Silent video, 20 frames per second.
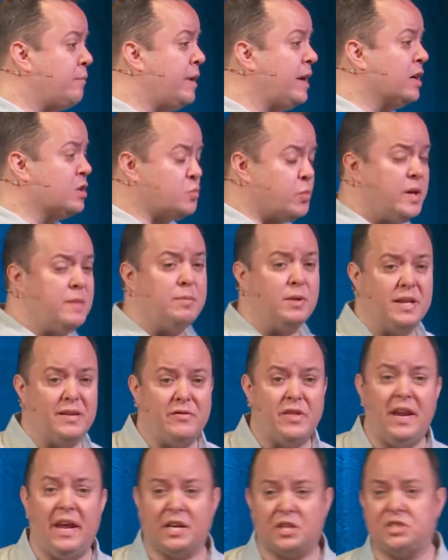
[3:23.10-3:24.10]
because we believe
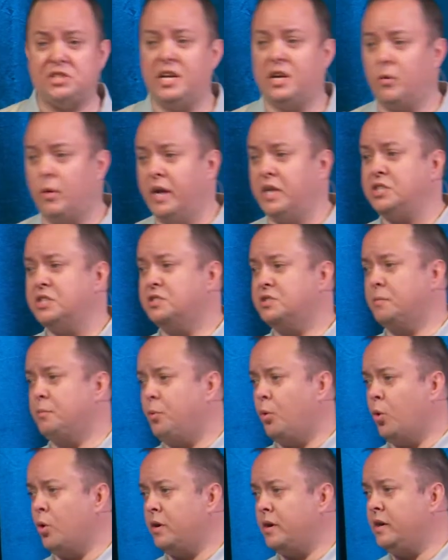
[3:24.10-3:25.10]
the next generation is
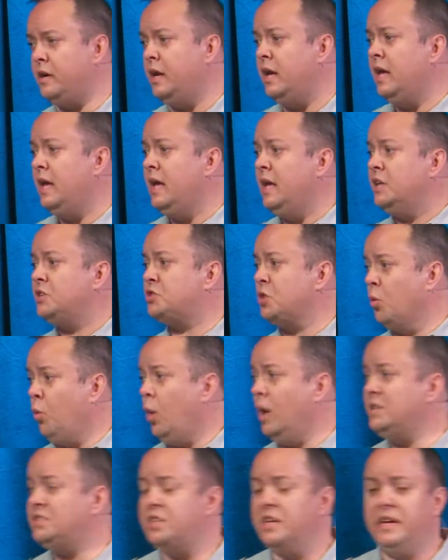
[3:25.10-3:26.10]
important. So
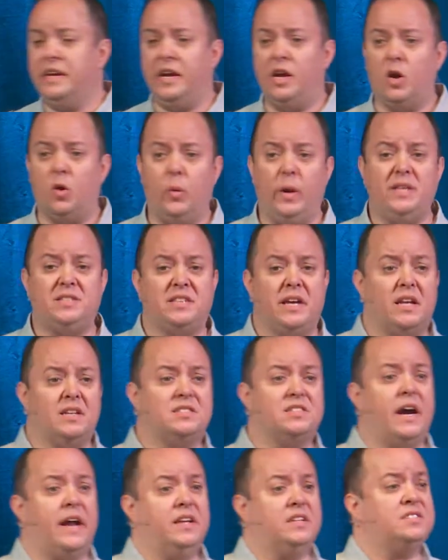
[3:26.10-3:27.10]
once a year, we set
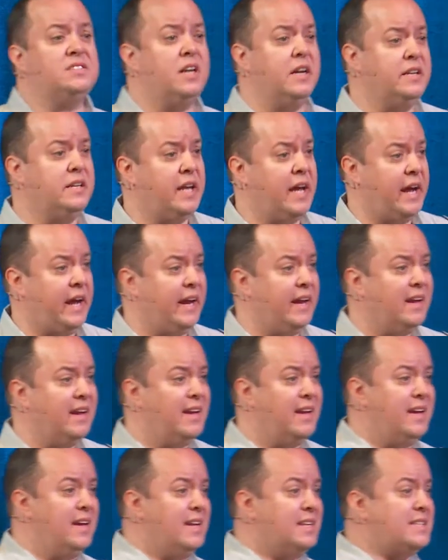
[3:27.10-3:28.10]
aside a Sunday
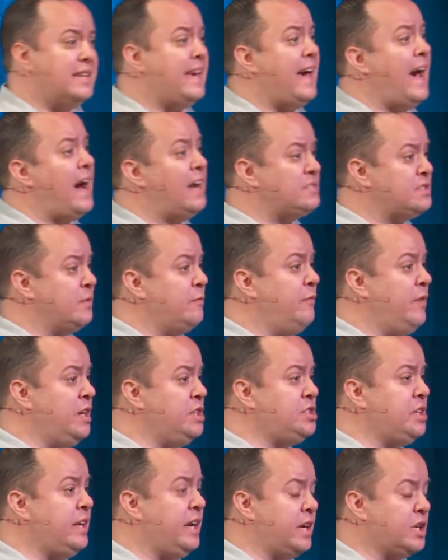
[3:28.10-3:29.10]
to cast some
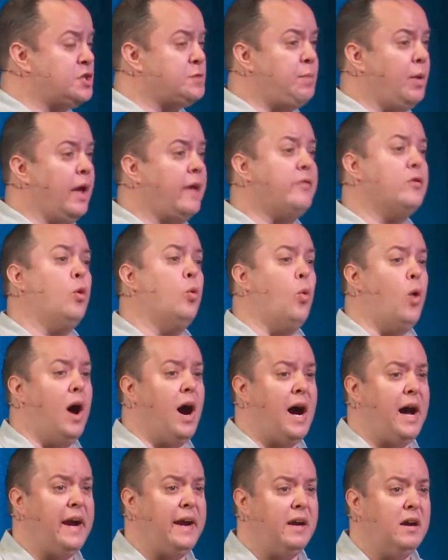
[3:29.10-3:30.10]
vision and explain the
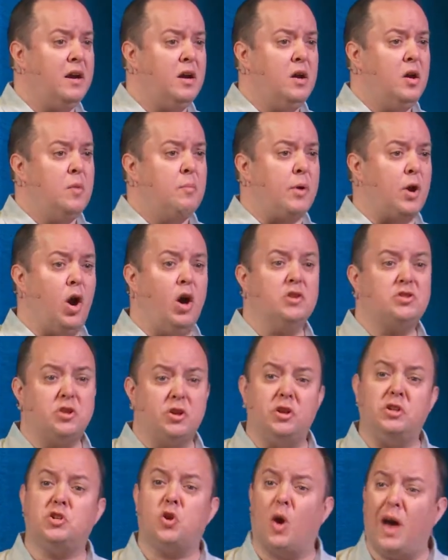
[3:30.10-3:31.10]
why, but also
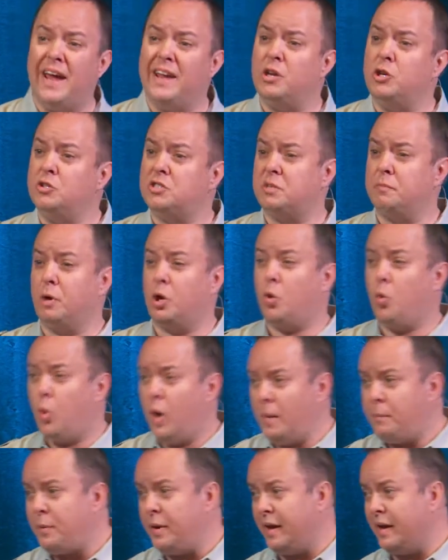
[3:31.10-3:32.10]
to try and do some
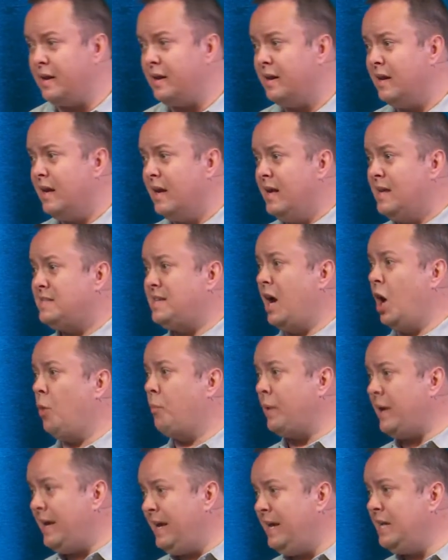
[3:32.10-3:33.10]
equipping to help
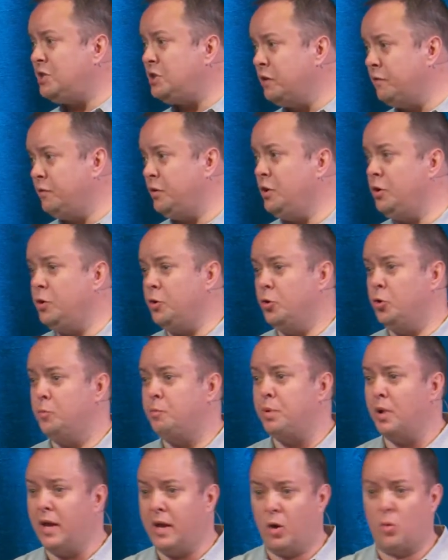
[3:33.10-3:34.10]
each of you
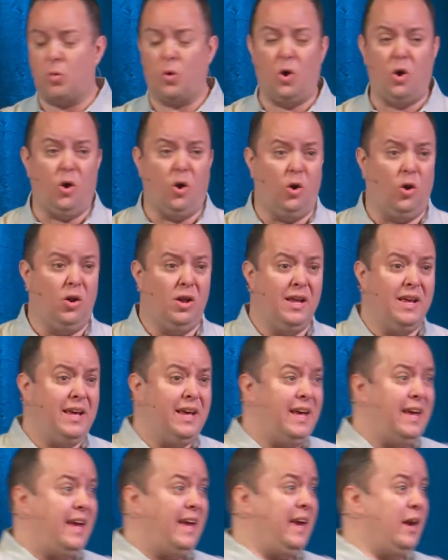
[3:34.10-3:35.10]
play a role
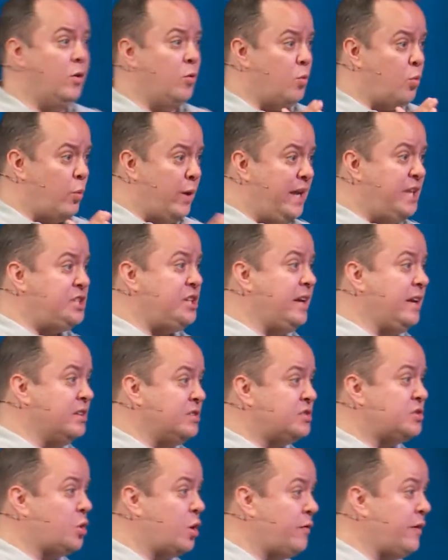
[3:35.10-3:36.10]
in reaching
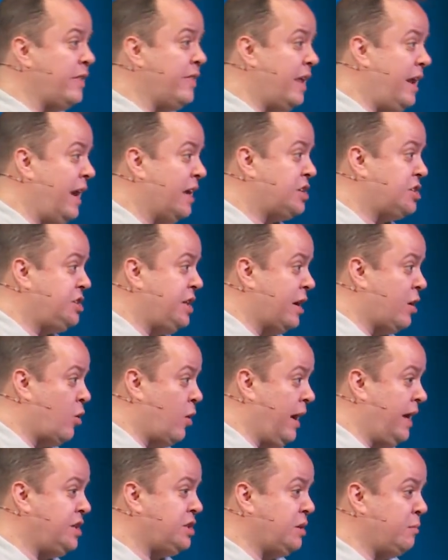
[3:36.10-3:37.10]
and serving the next
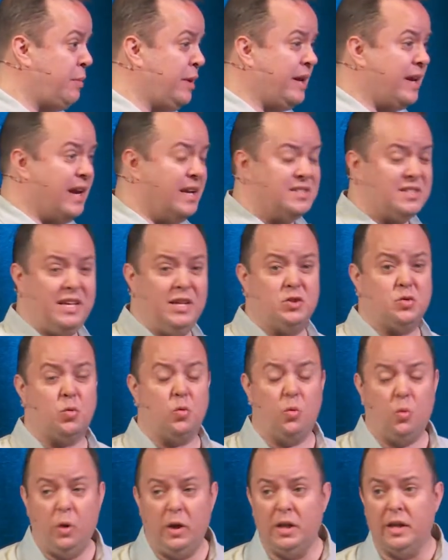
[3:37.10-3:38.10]
generation, because it's
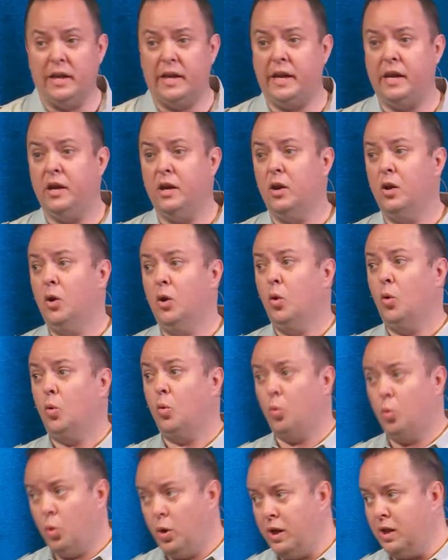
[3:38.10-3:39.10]
really,
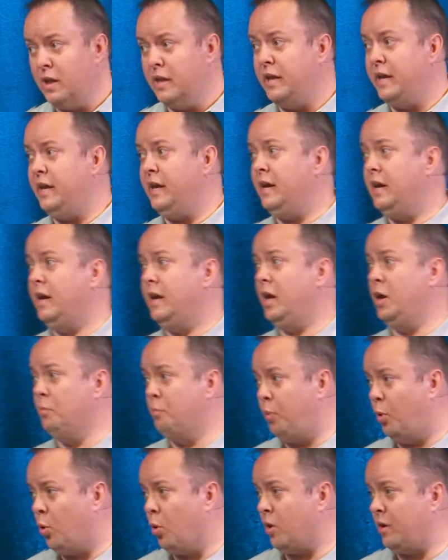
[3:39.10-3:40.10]
really
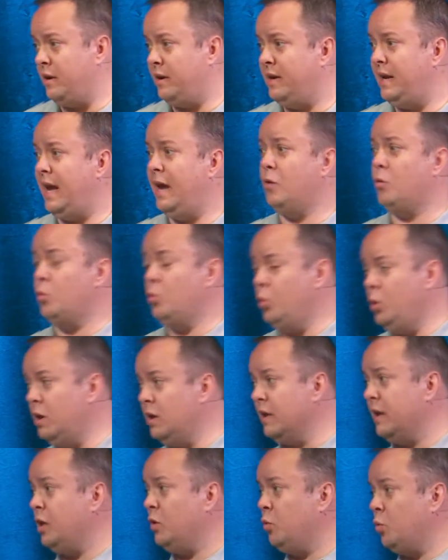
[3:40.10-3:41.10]
important and
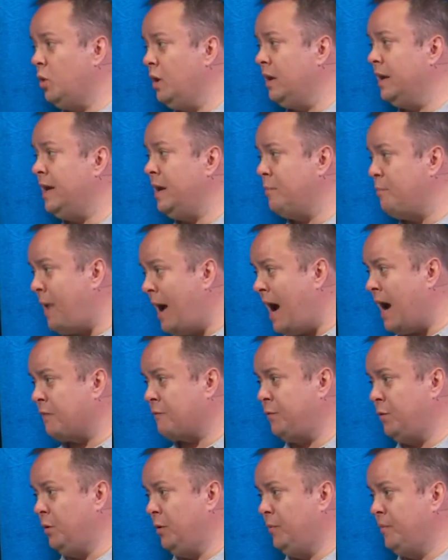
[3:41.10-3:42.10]
really, really
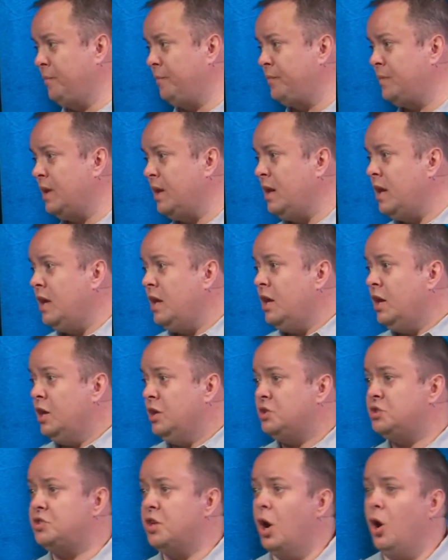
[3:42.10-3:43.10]
impactful.
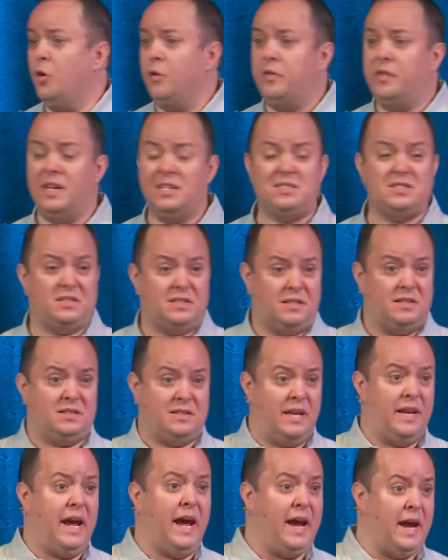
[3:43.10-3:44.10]
So this
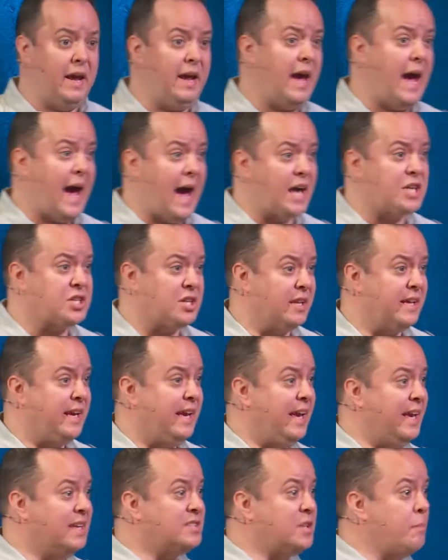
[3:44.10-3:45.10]
today
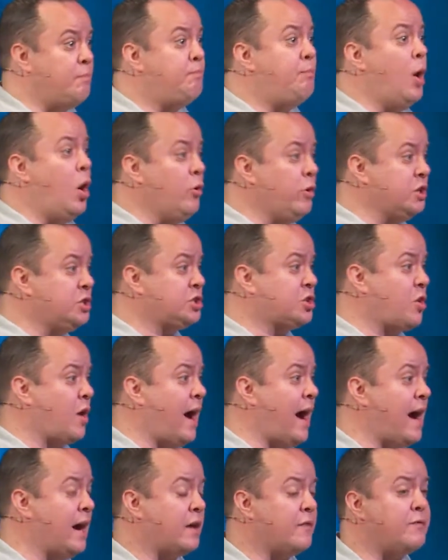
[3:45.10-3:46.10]
actually is a bonus
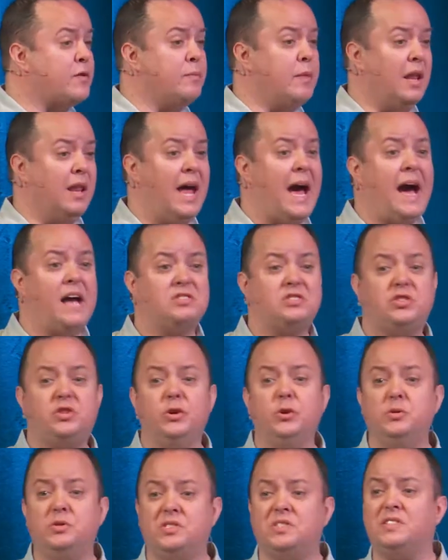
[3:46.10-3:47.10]
track from the last
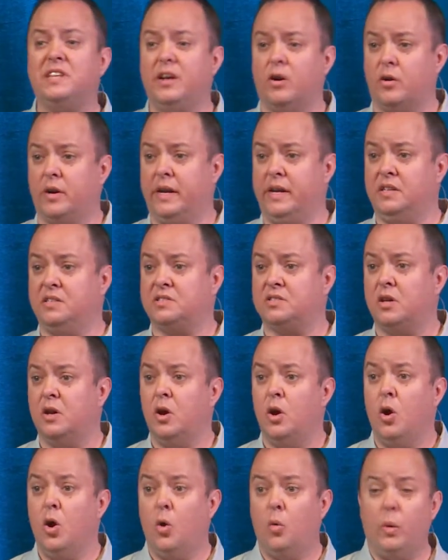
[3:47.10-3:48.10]
two series
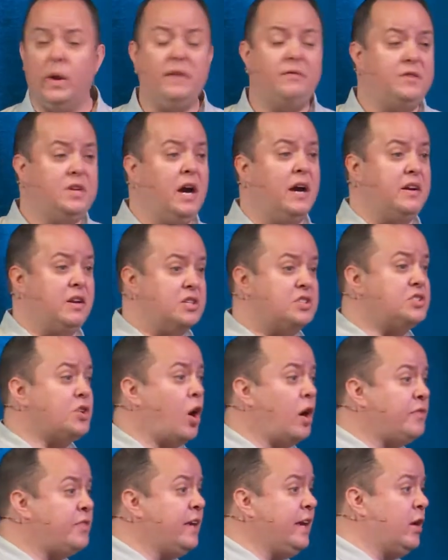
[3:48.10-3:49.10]
we've done to
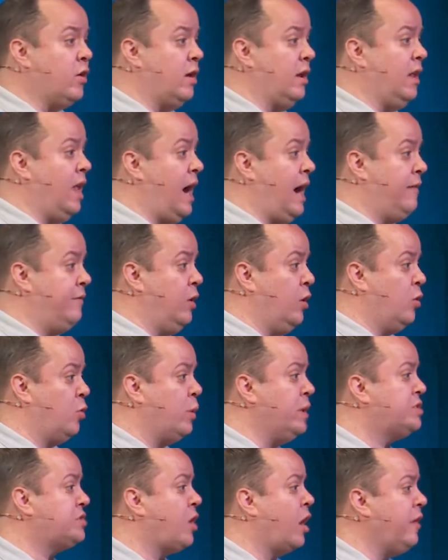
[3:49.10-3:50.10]
start the year at Live Oak.
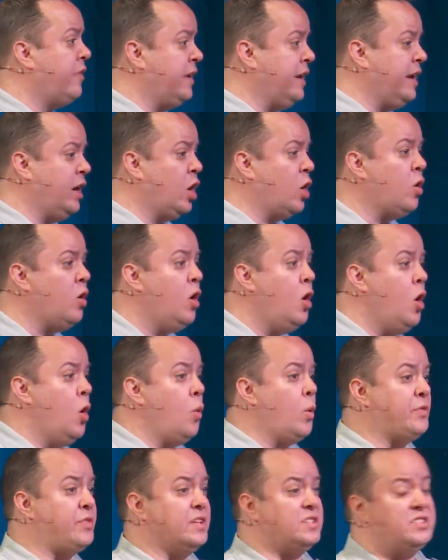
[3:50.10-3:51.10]
We started the year
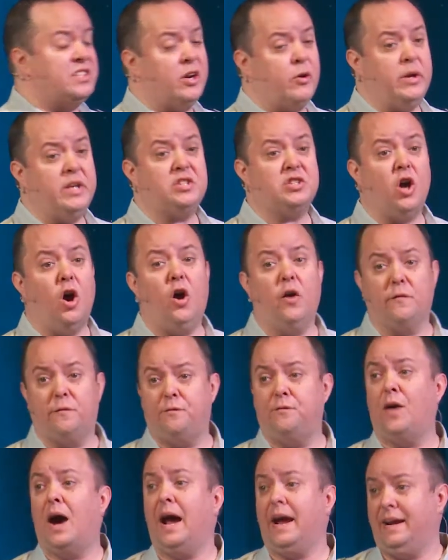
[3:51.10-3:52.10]
with a series called
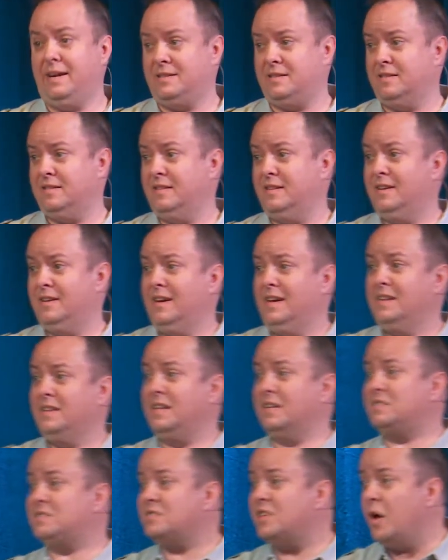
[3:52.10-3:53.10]
Fight,
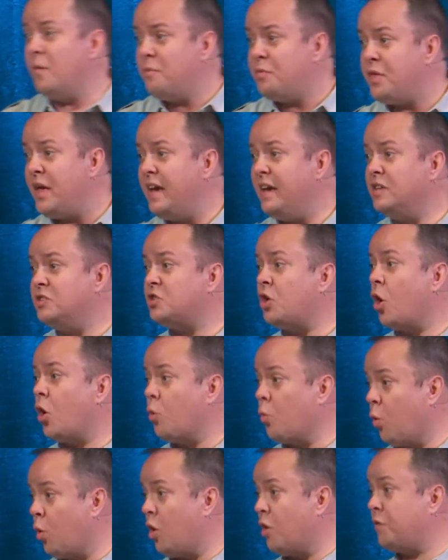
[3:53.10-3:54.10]
that some things are
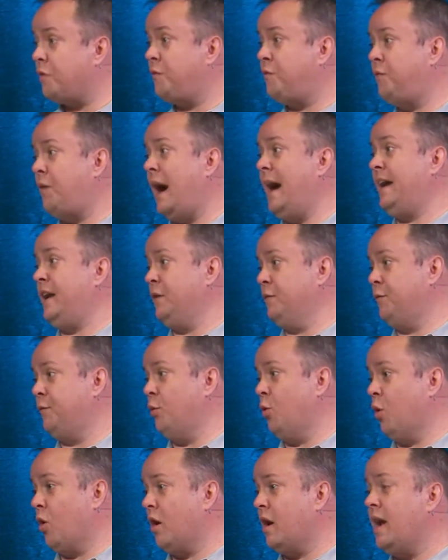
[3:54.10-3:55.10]
worth fighting
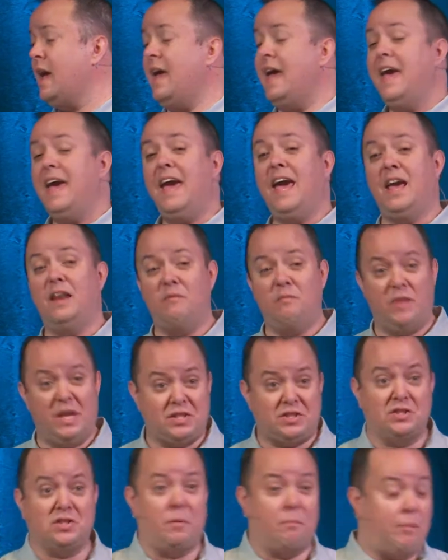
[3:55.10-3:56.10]
for. And
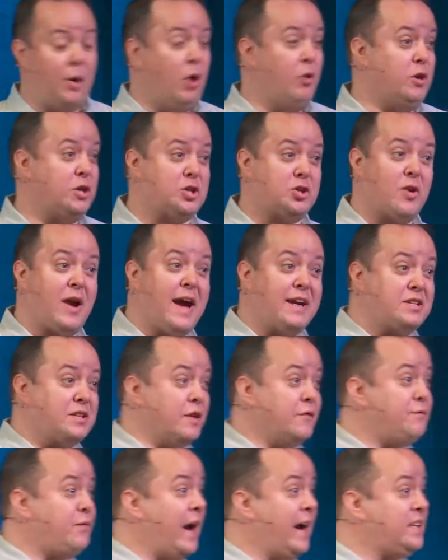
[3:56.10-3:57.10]
this is a bonus track to
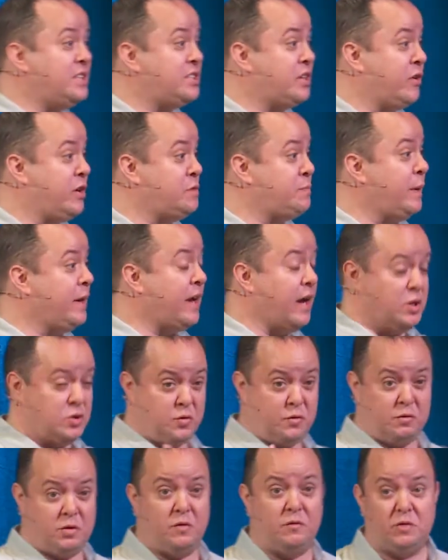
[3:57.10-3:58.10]
the Fight series
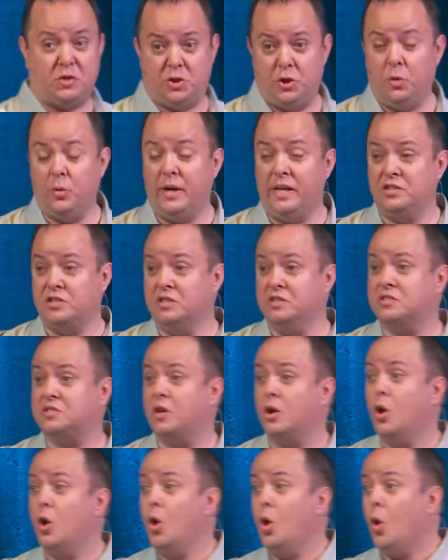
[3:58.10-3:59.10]
because two reasons.
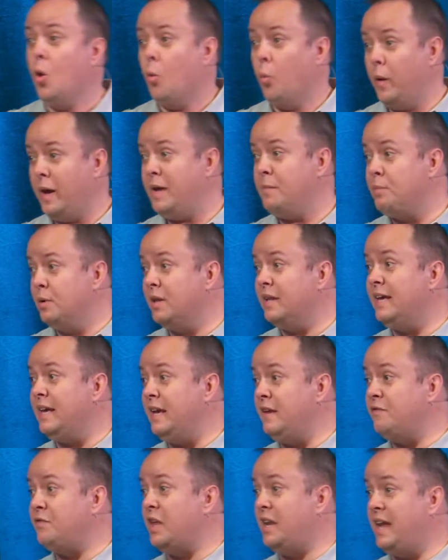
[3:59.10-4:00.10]
We
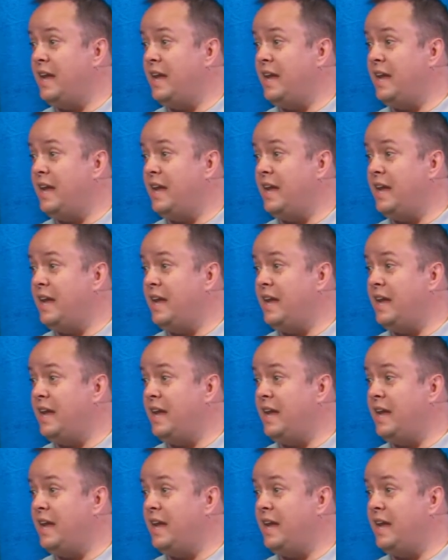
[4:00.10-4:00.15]
believe the